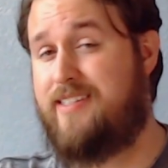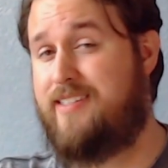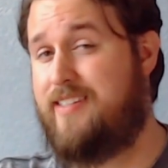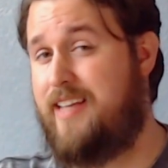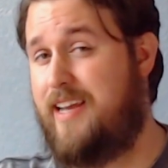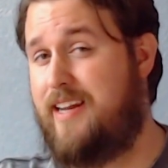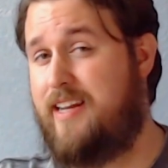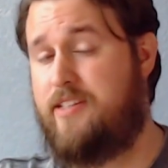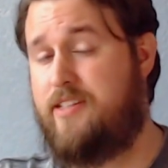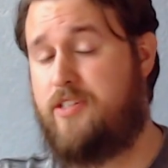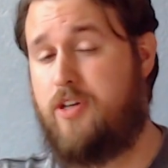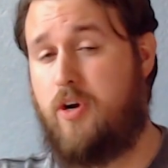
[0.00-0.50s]

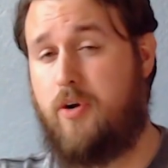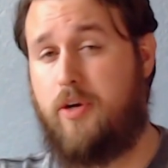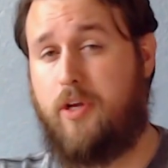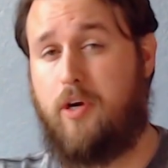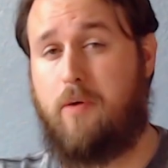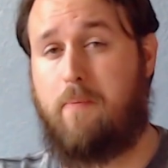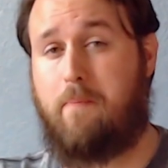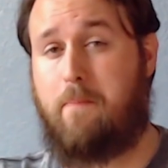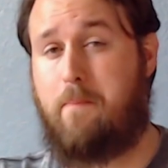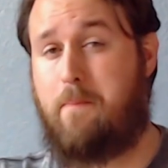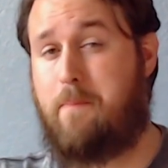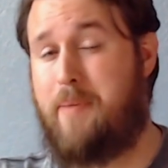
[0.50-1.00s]
San
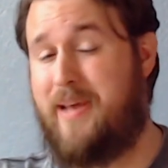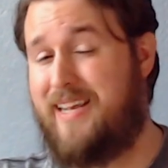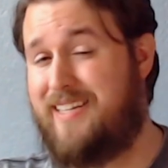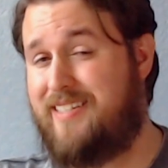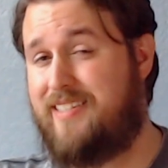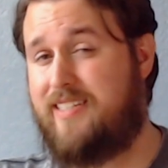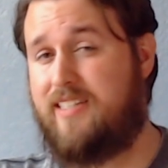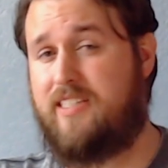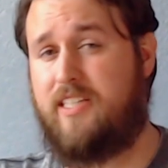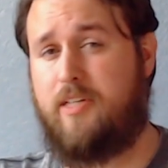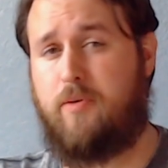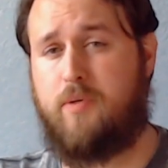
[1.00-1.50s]
Antonio
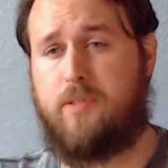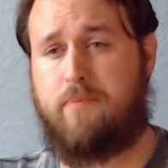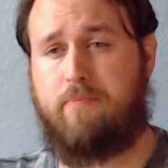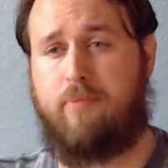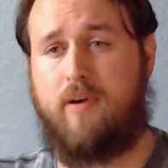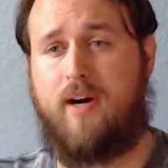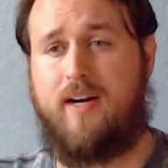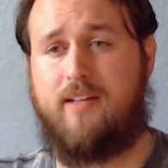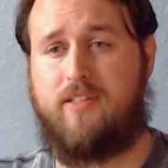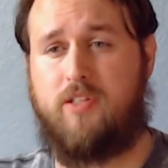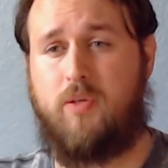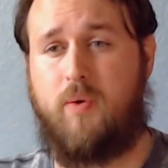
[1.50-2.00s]
basically was
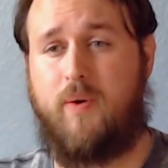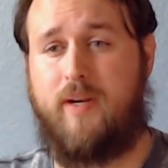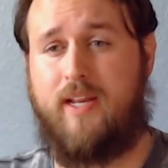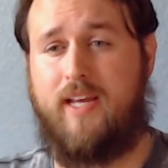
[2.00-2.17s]
brought to